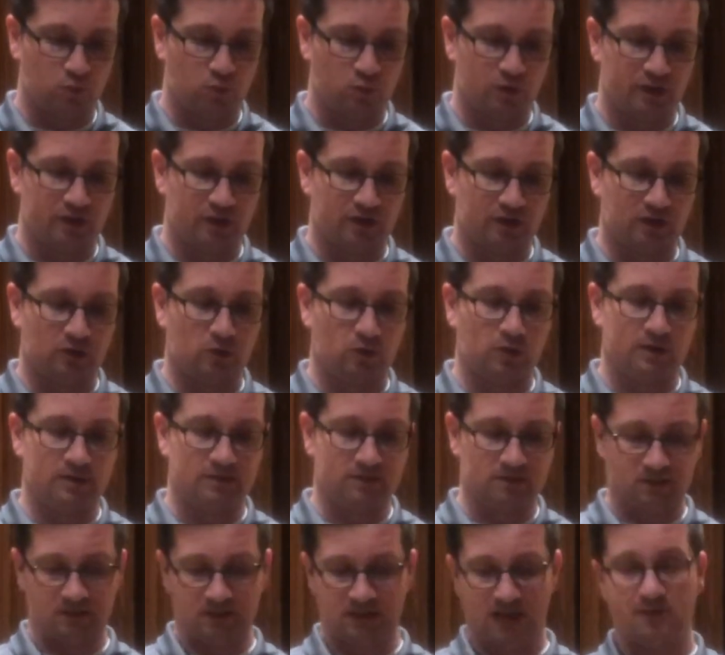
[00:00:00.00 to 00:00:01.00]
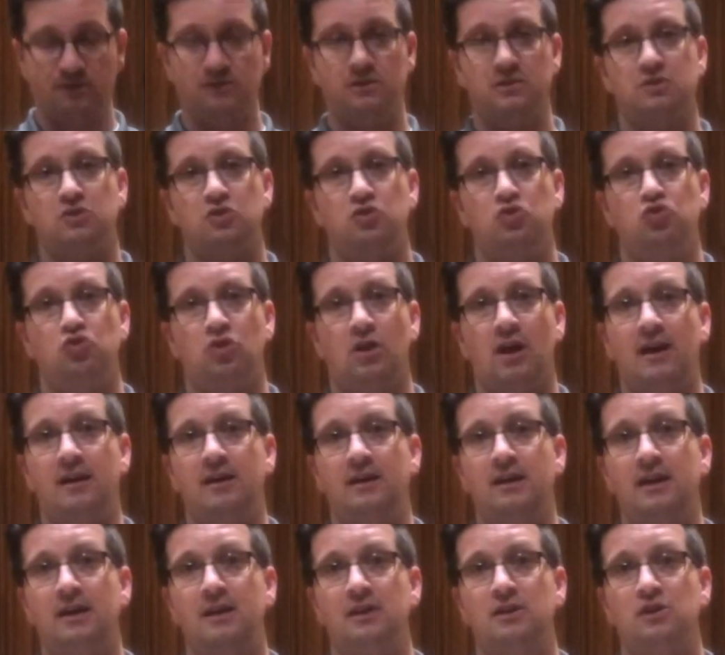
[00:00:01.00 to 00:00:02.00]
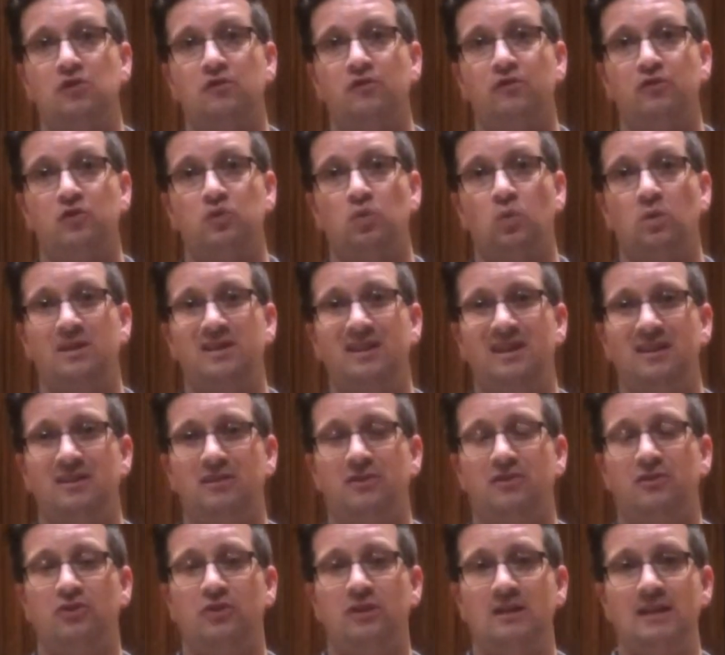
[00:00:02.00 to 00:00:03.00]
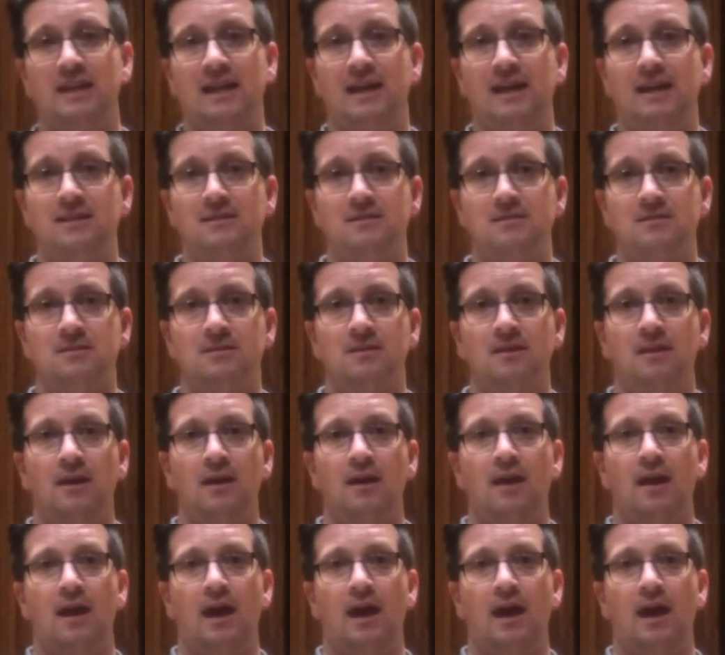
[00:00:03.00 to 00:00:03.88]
We are going to let this dry age for 28 to 30 days,